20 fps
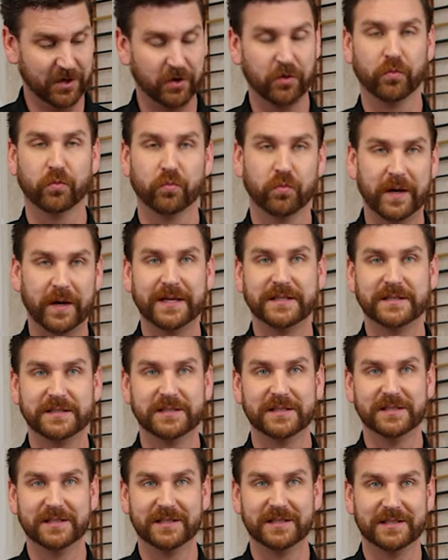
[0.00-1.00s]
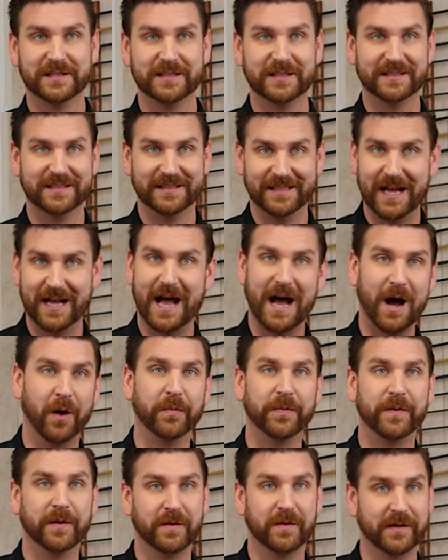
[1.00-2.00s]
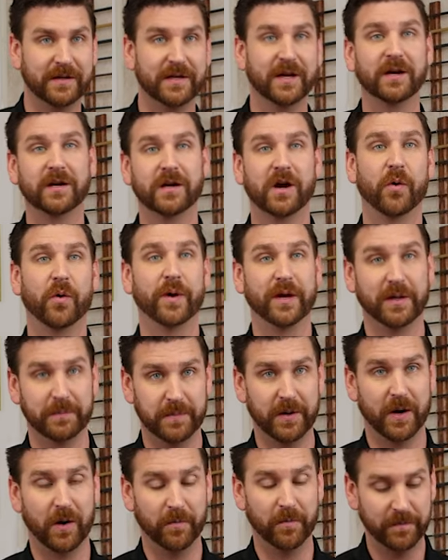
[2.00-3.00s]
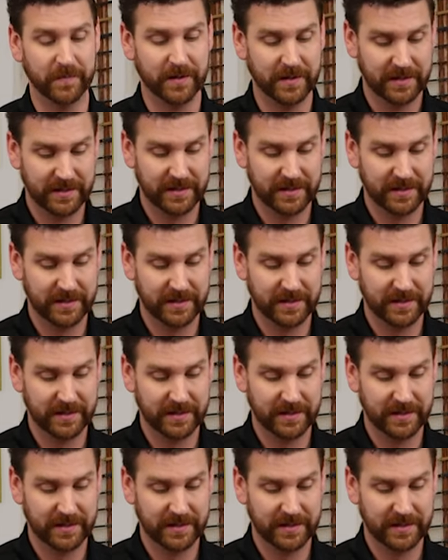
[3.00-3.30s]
great out there and get going bow.